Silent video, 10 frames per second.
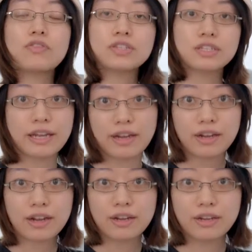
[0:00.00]
Firstly,
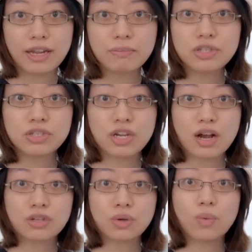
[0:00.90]
let me
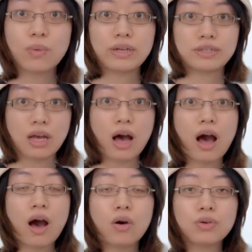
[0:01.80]
start with
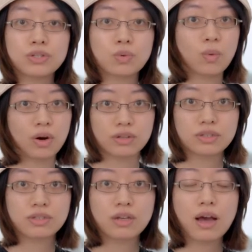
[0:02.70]
how it
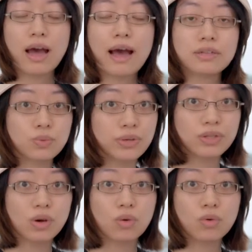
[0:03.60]
works. As we
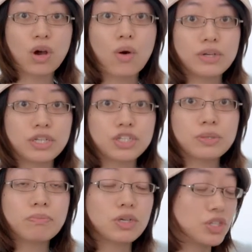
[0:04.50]
know,
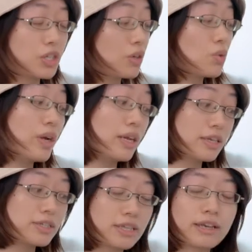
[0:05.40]
cavitation machine
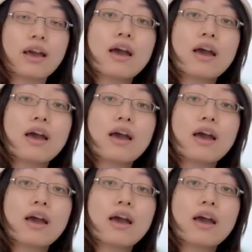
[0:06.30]
releasing